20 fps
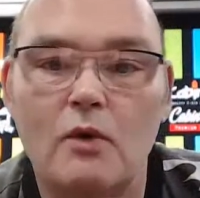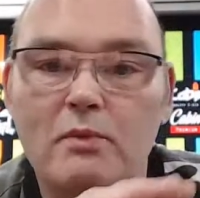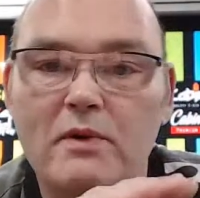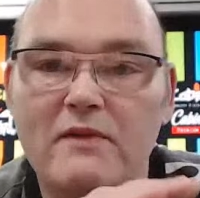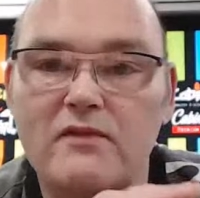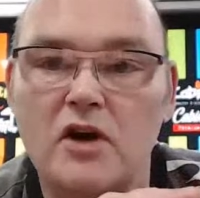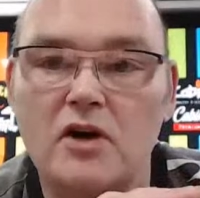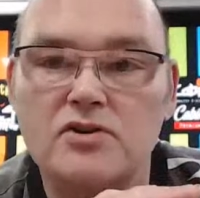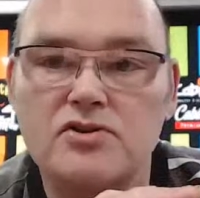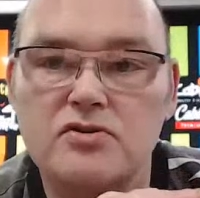
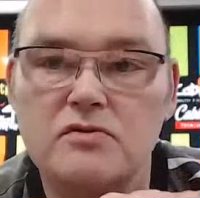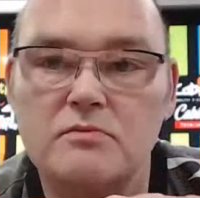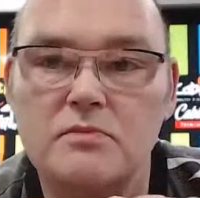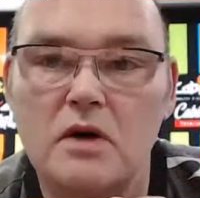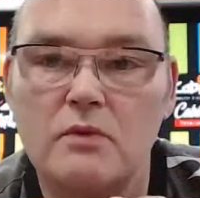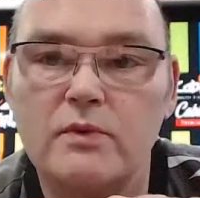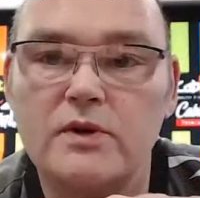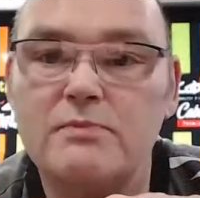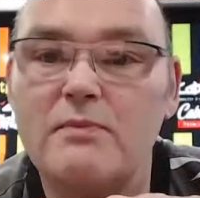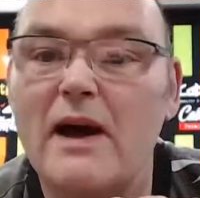
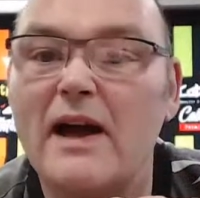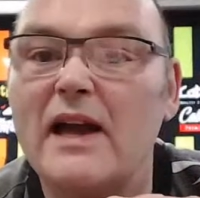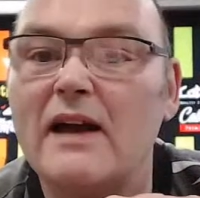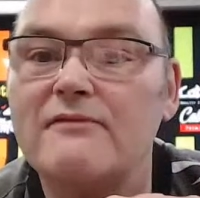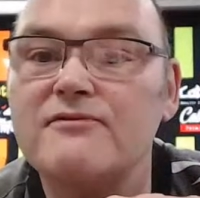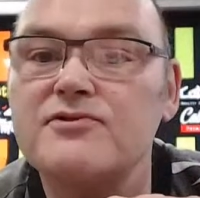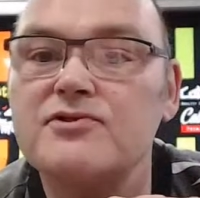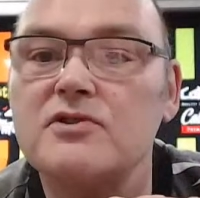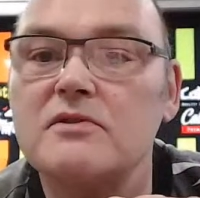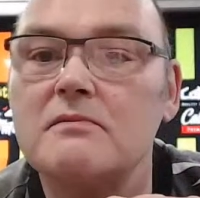we might
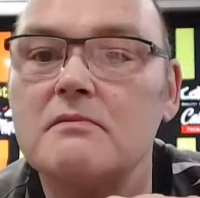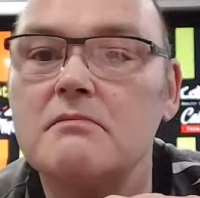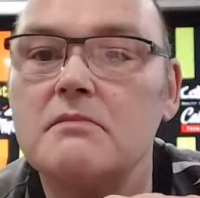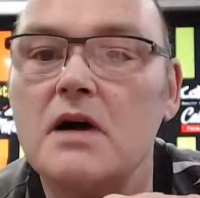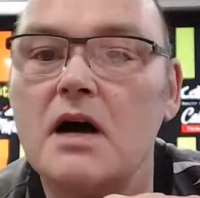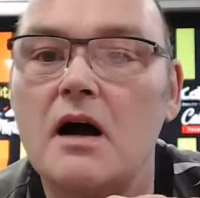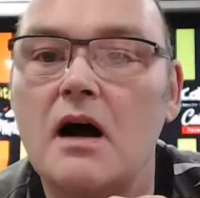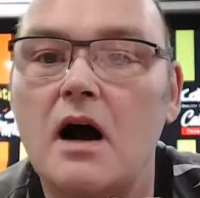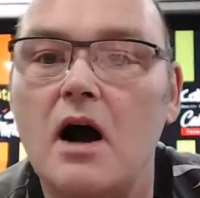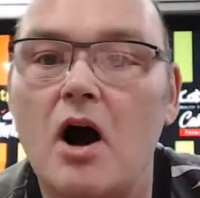have some
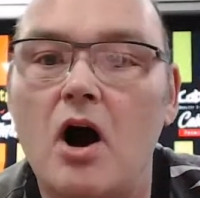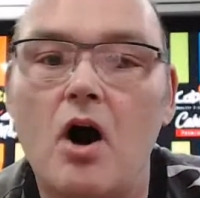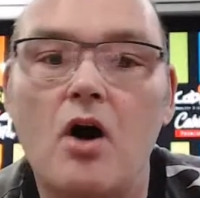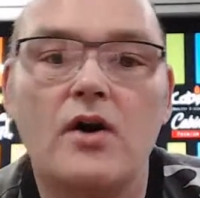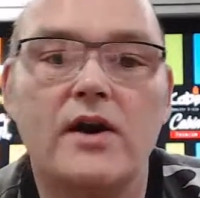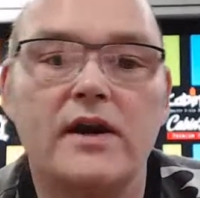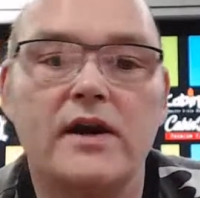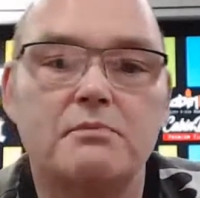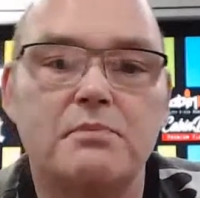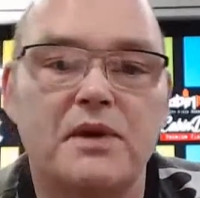
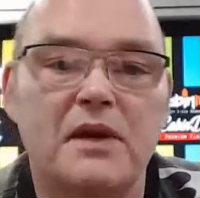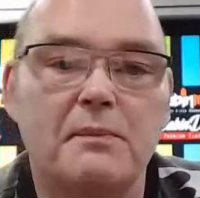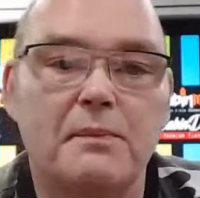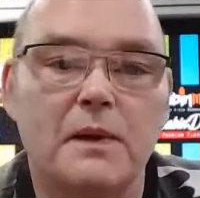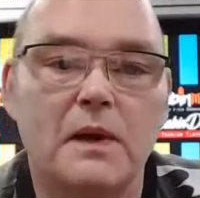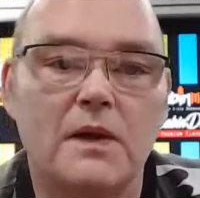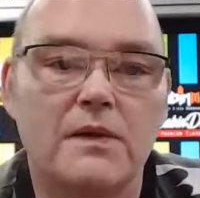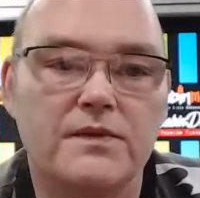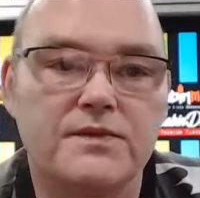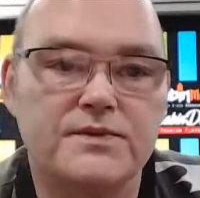orchid
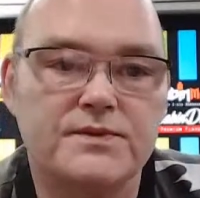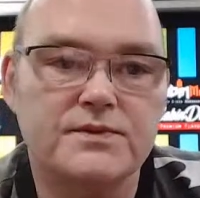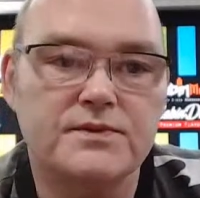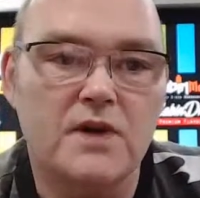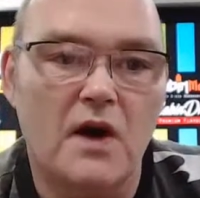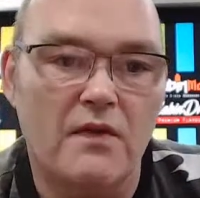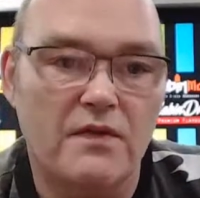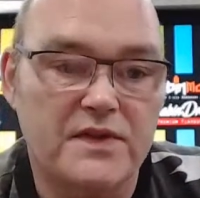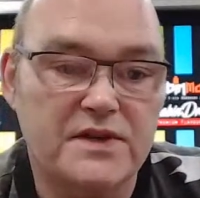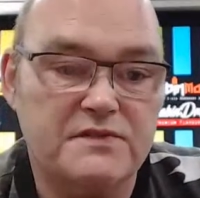people on
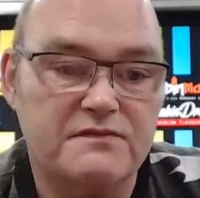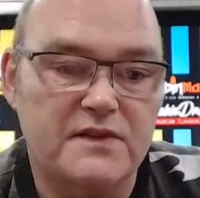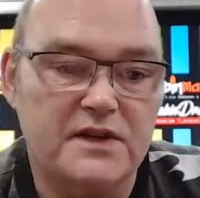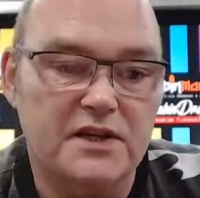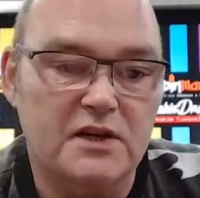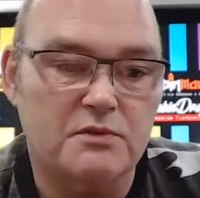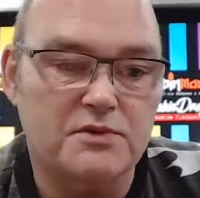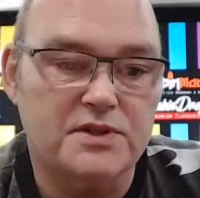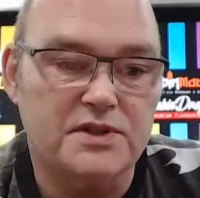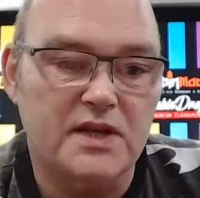this
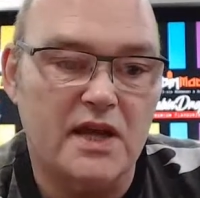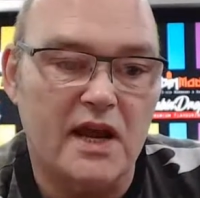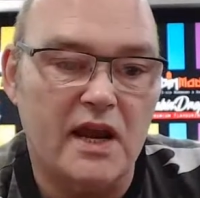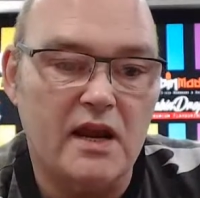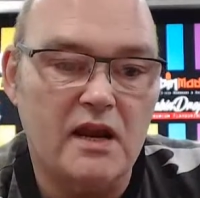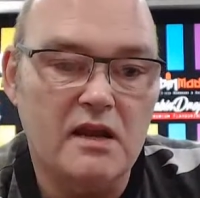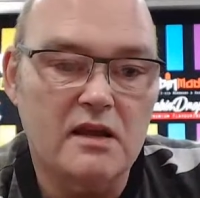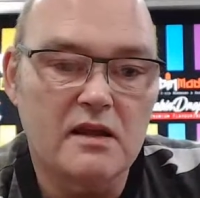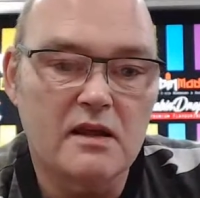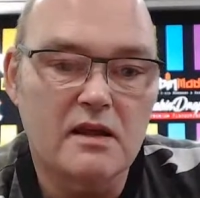video
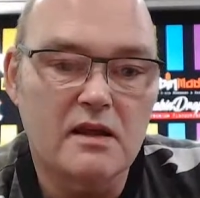today,